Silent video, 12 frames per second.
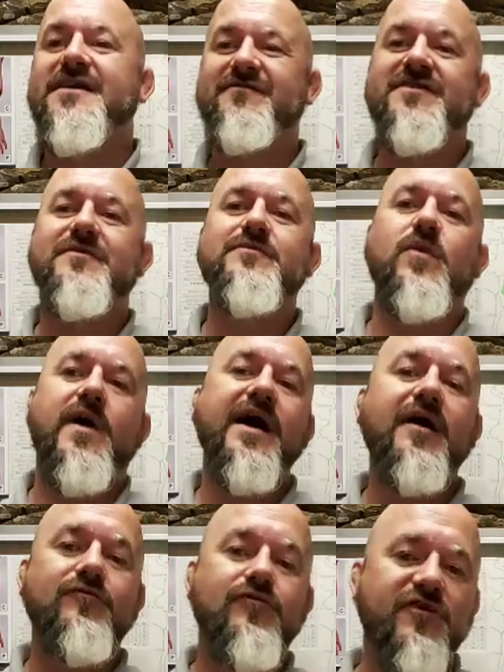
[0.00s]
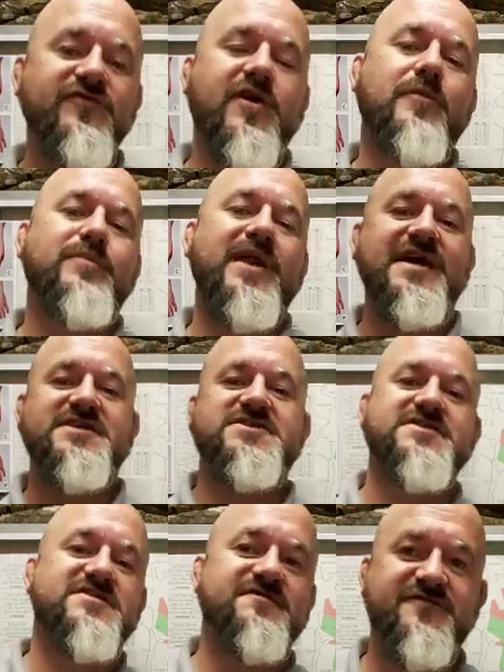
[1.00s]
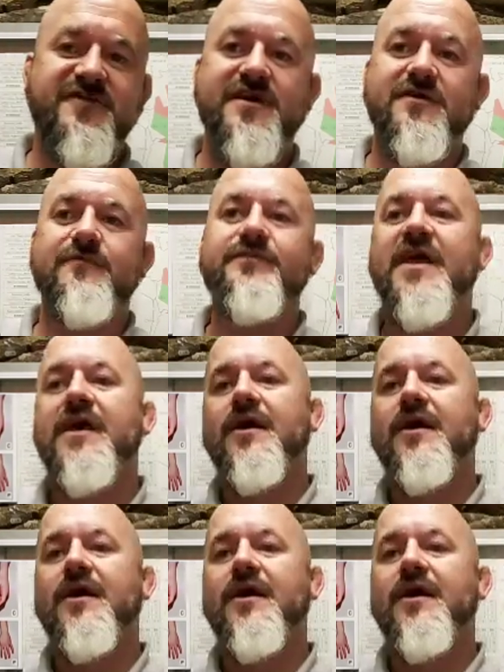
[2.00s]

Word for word: giving them quite a rough complexion to feel.